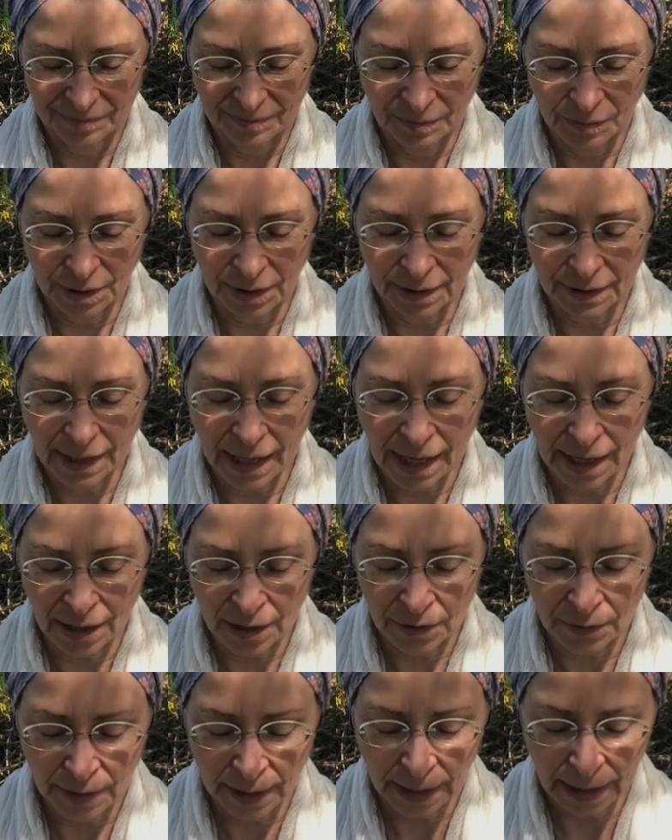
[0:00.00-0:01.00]
We'll
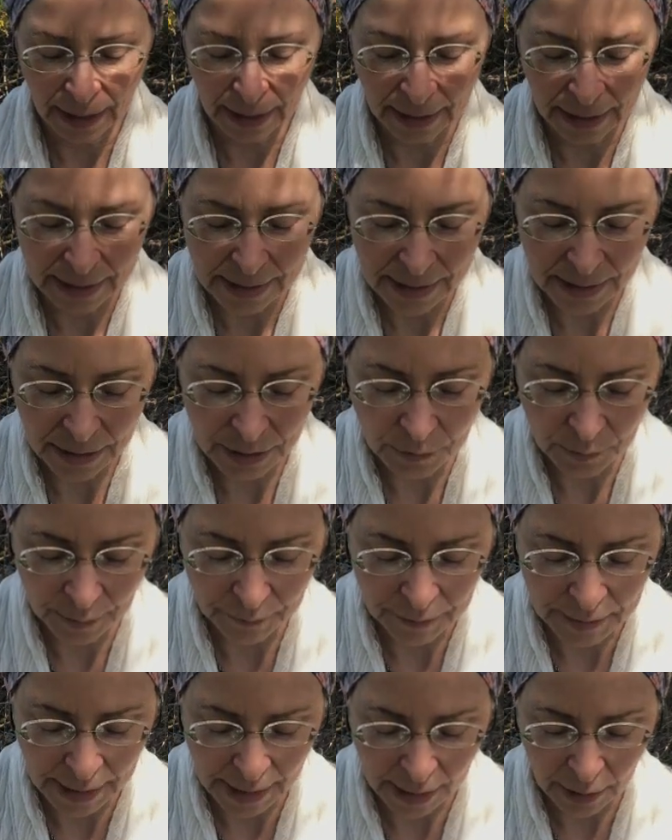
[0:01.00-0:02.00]
allow the hands to
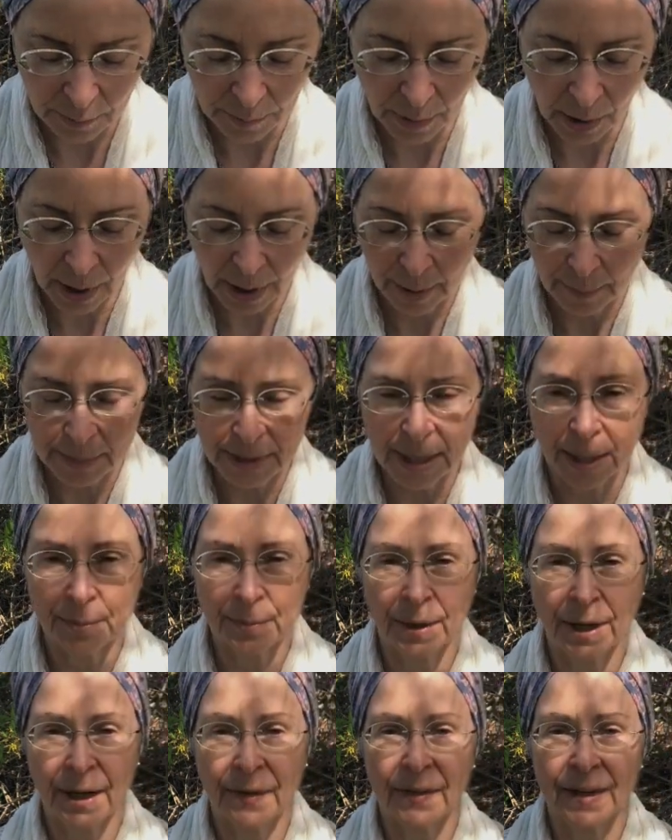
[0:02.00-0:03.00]
drift down, palms up
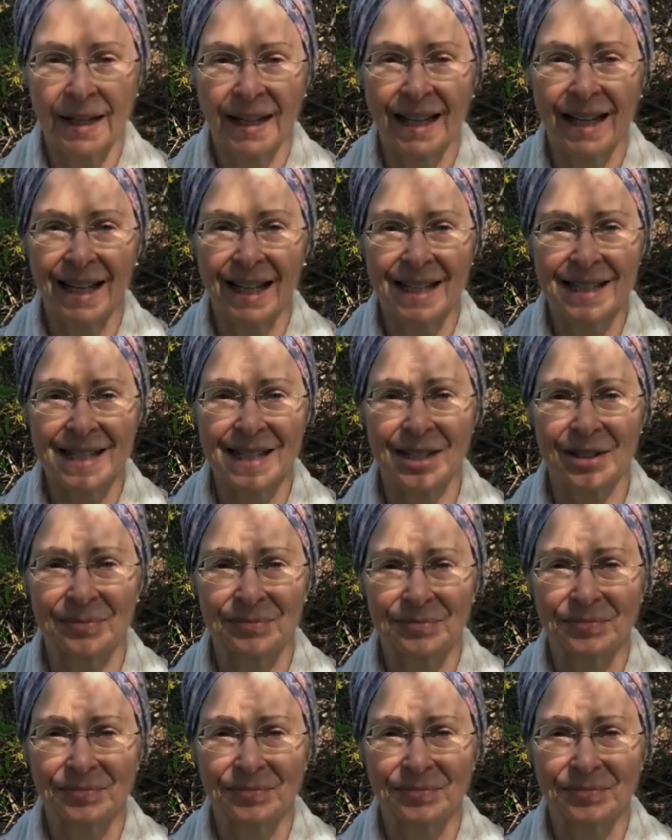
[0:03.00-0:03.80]
on the knees,